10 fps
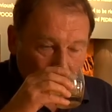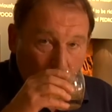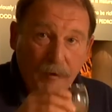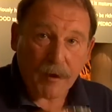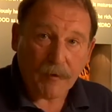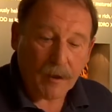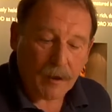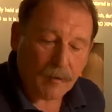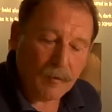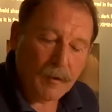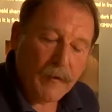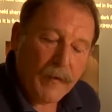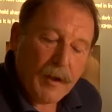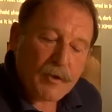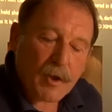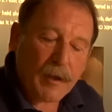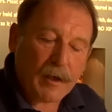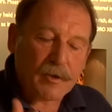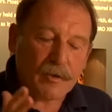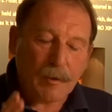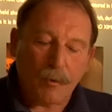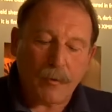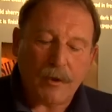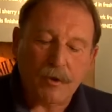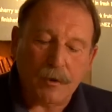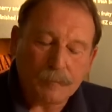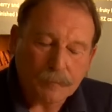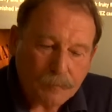Or very, very little. So the answer to the simple question,